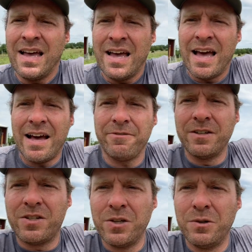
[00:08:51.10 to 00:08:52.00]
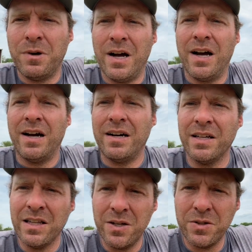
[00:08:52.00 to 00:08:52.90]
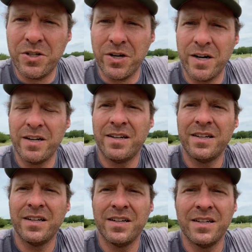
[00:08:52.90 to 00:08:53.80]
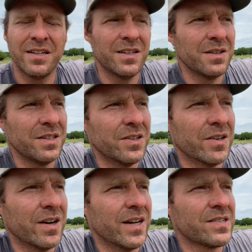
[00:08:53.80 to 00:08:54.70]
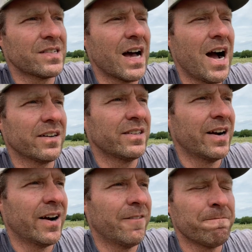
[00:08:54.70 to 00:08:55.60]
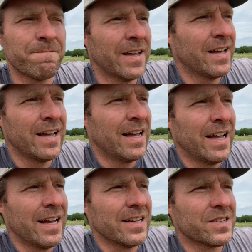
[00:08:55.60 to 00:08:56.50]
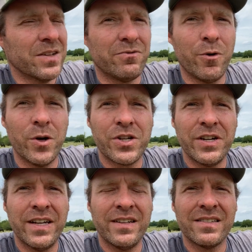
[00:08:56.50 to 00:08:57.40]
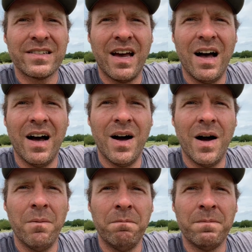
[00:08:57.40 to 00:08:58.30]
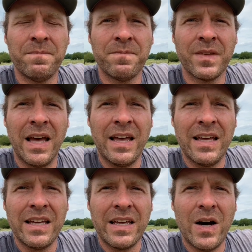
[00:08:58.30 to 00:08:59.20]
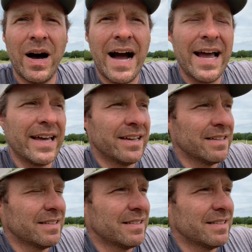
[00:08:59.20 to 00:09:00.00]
having to uh, unload your your uh, stock there. It's unfortunate. Um, you know, I